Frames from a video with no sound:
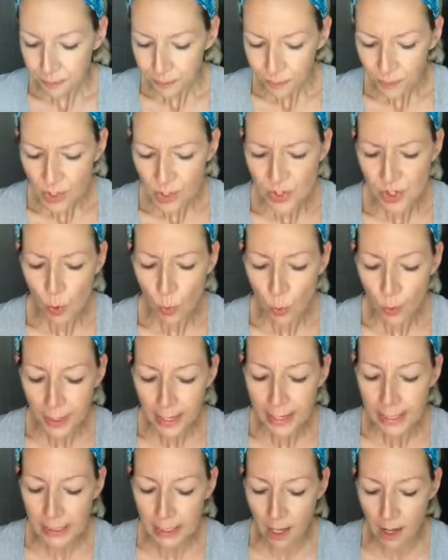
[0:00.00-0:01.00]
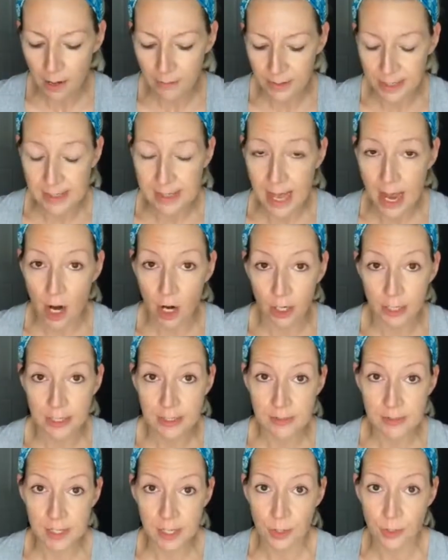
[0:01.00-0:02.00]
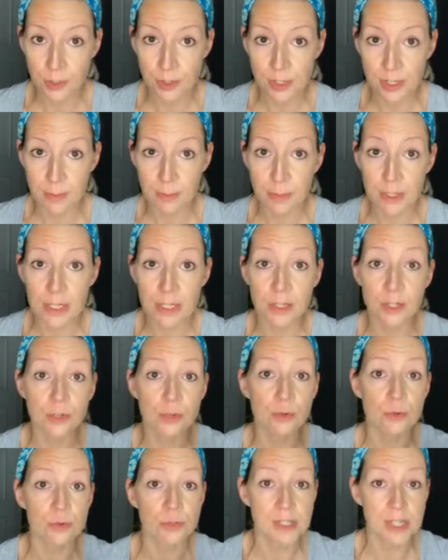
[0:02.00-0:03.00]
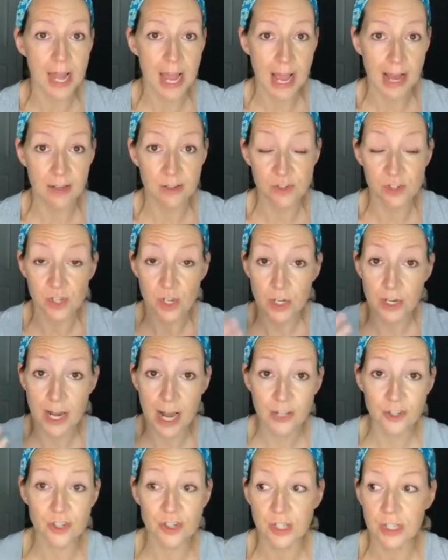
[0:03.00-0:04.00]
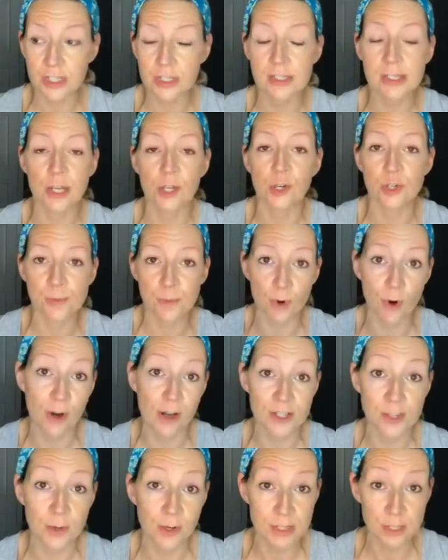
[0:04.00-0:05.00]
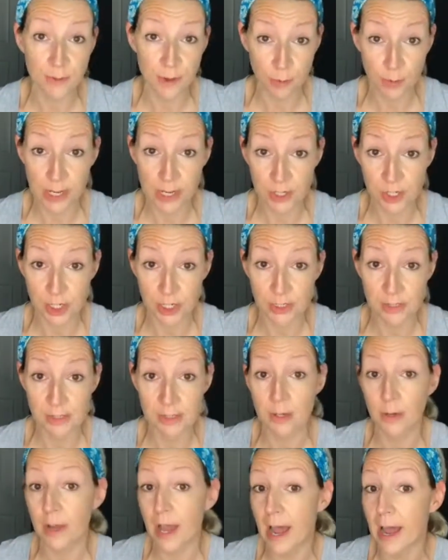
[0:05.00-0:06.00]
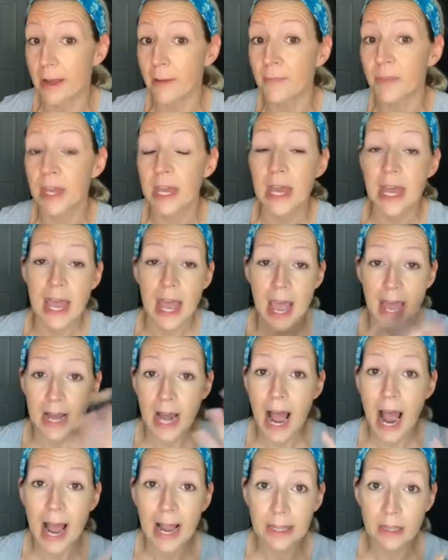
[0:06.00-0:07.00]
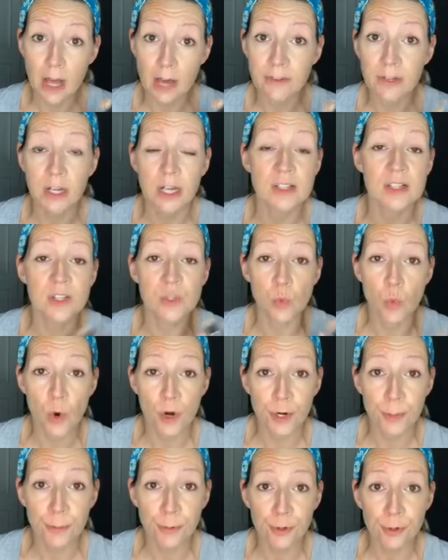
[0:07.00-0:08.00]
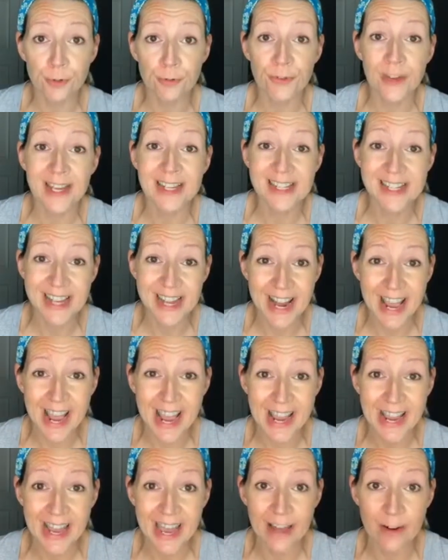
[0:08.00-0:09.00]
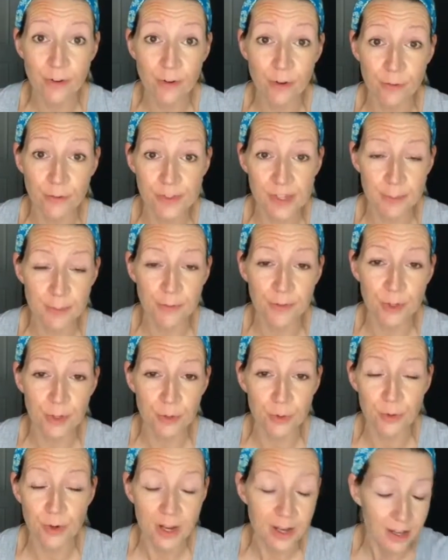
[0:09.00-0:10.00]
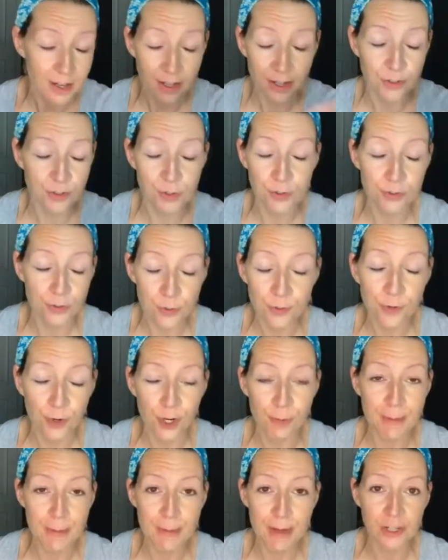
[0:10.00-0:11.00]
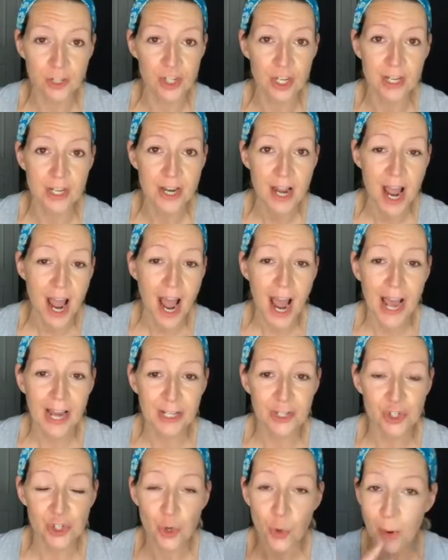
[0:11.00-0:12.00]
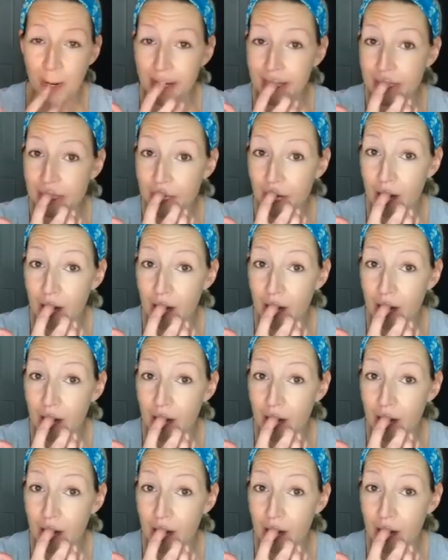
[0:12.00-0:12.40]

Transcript: So what I love is that our concealers can be used as not just concealers, but also as foundations, okay? And I love it because it's waterproof. And today, I don't know if some of you've heard me mention, I joined